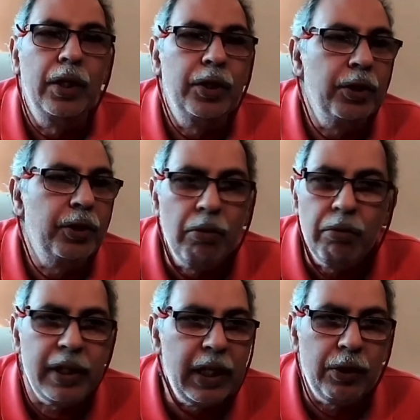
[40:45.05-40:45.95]
You
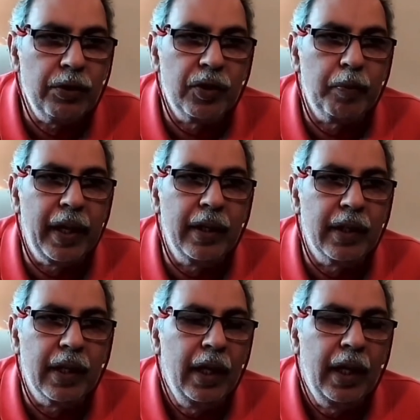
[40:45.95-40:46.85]
don't need to spend,
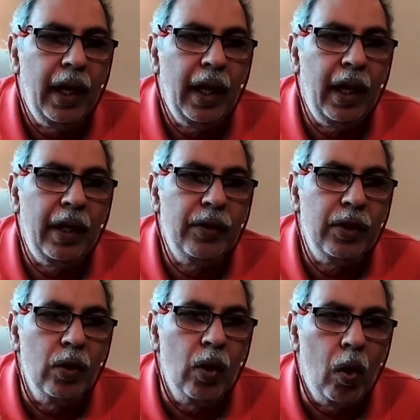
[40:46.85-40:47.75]

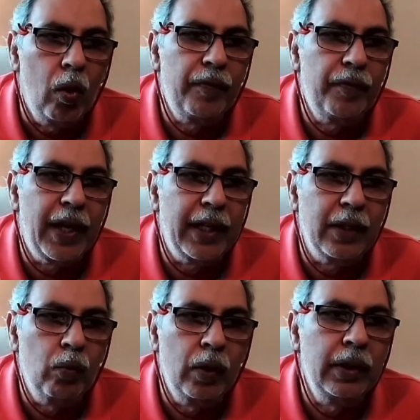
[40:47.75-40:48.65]
all of that
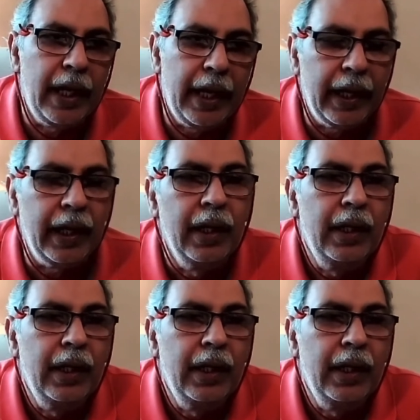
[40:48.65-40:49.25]
in one day.